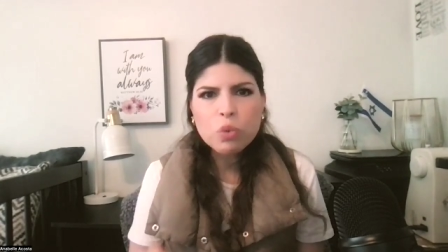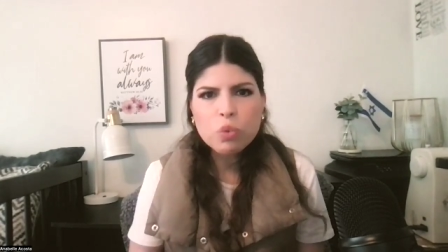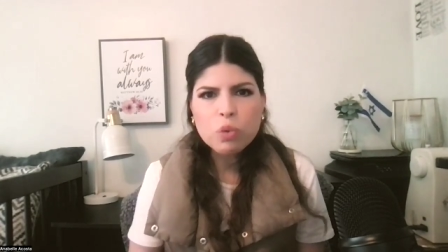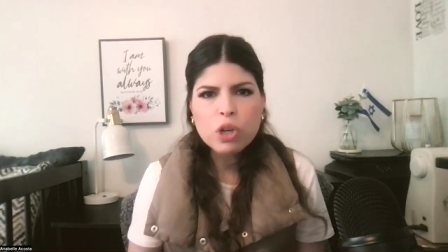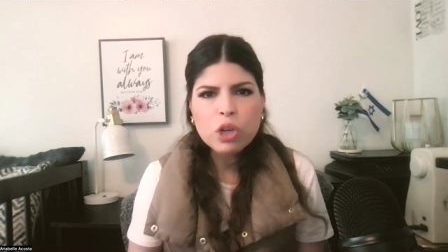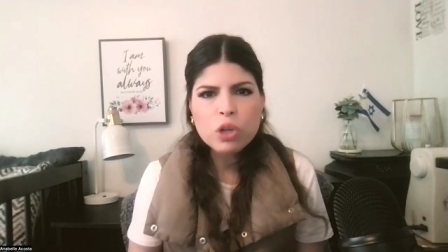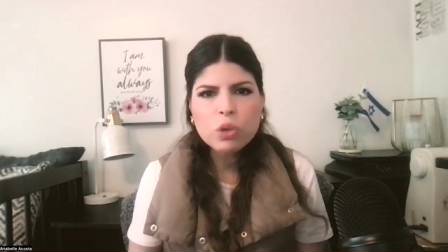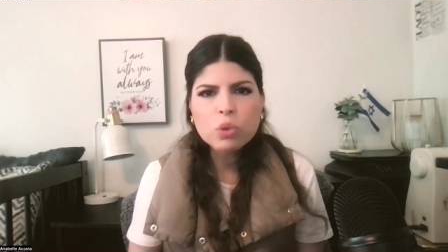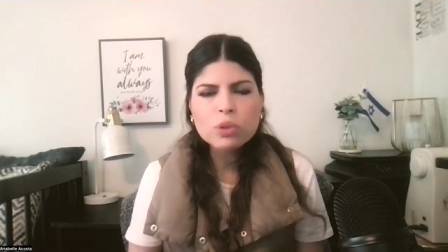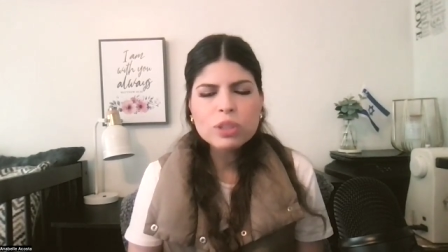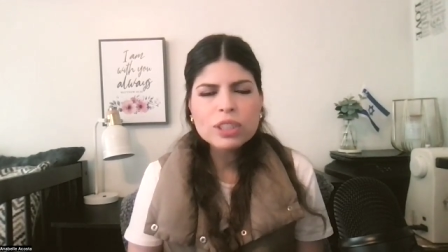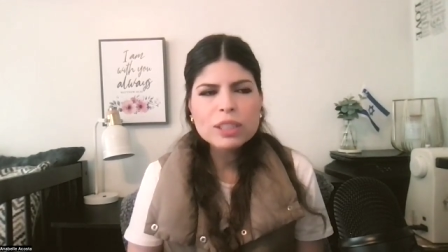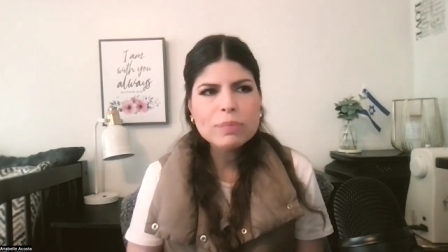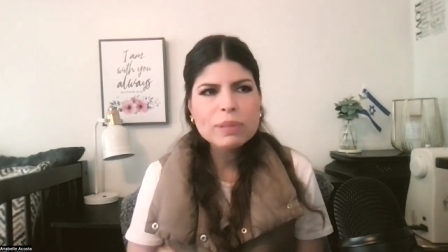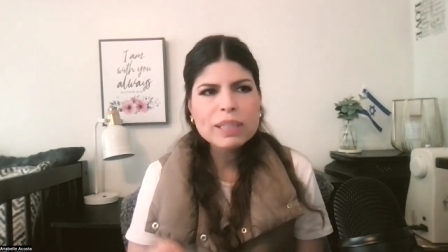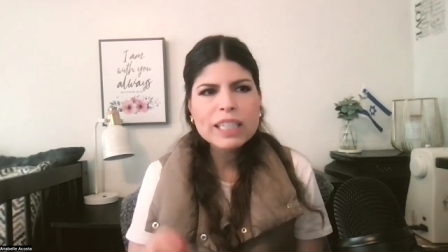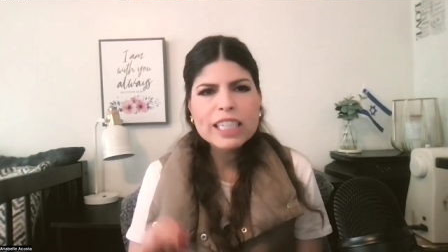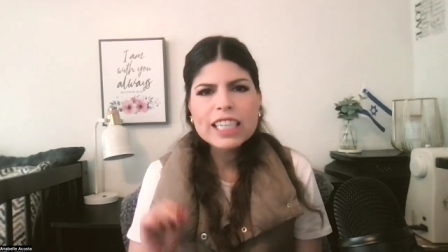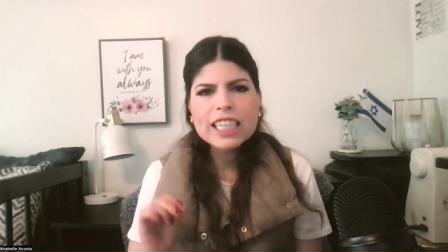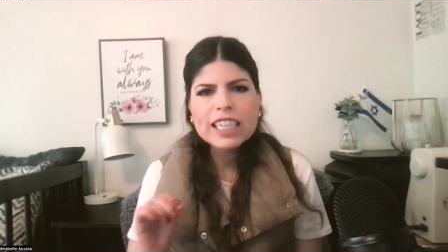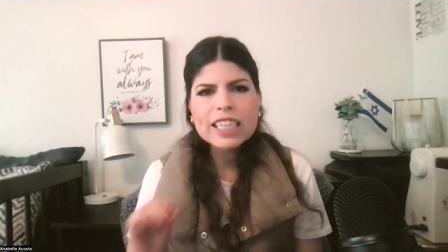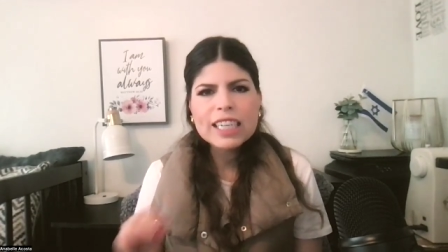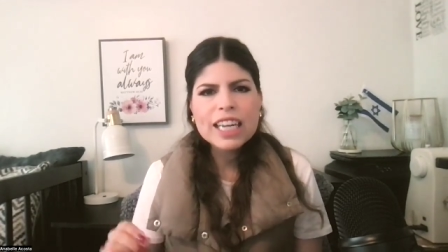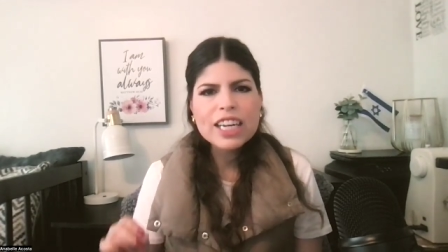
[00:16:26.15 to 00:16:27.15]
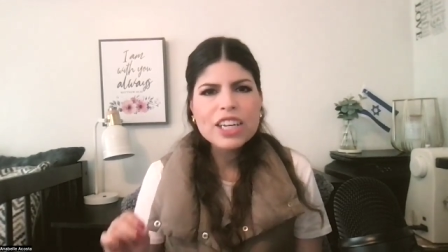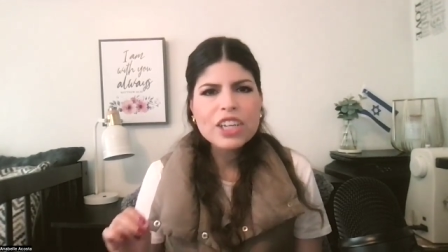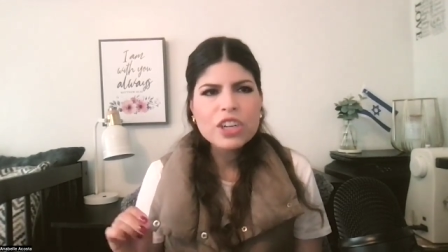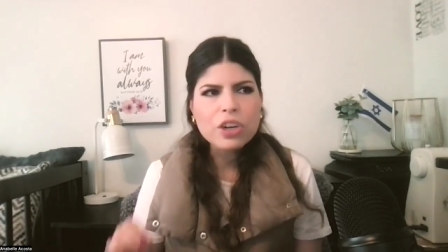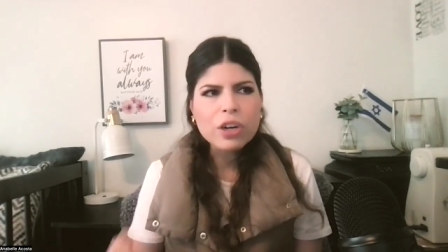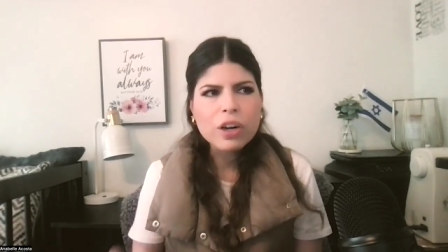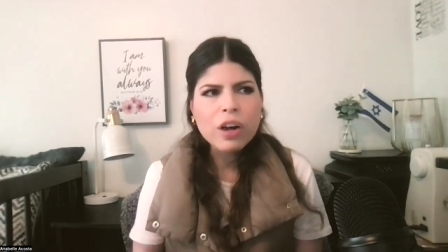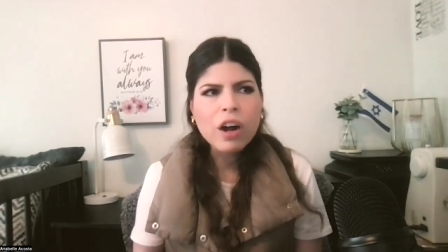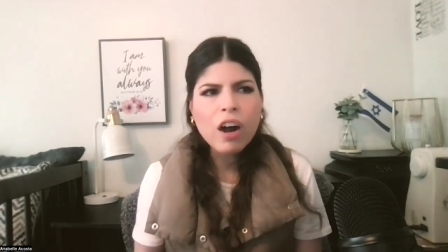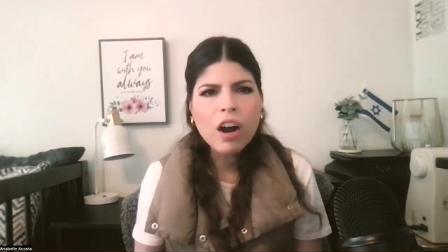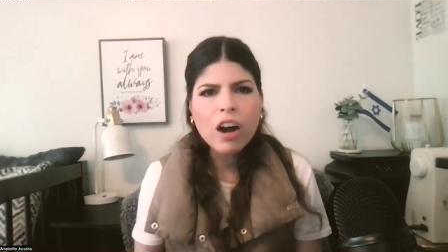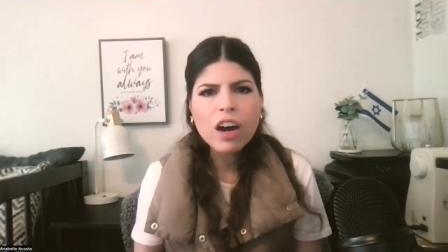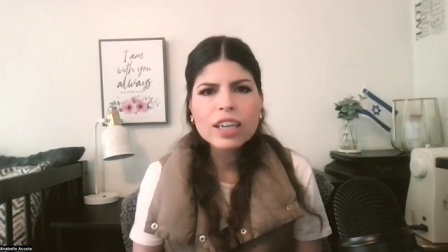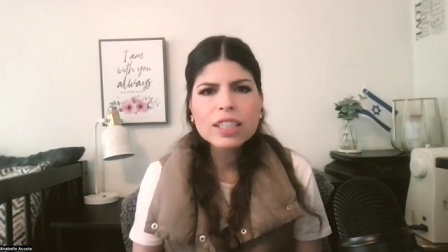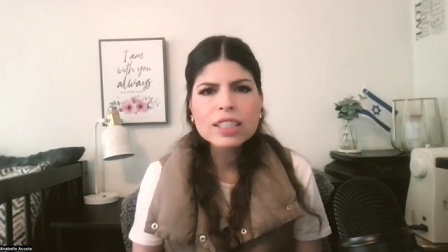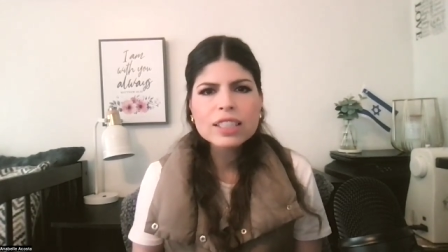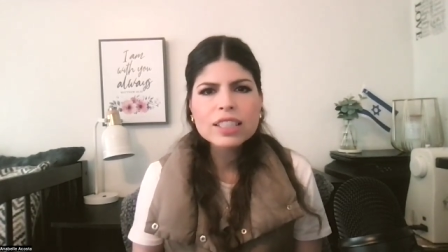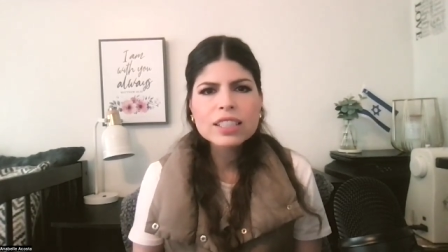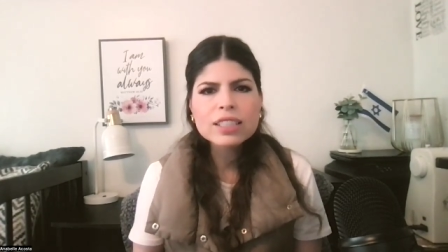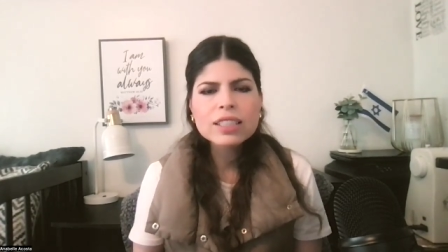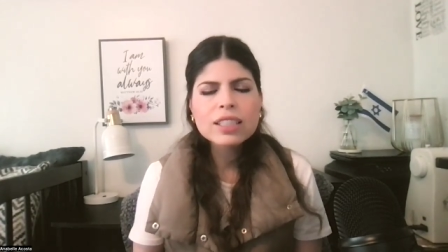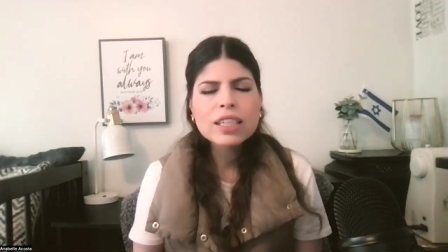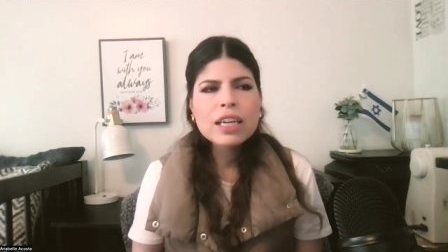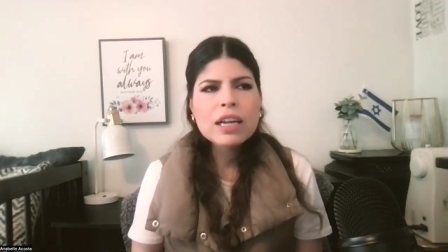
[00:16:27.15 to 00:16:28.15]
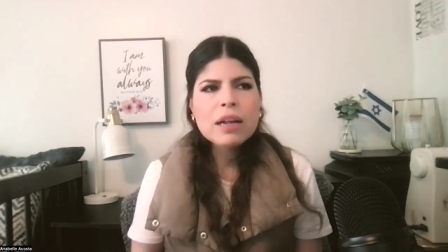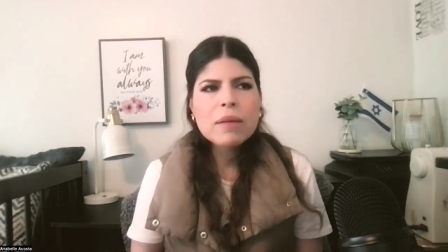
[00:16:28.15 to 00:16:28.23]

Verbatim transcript: wounds, bleeding in your heart,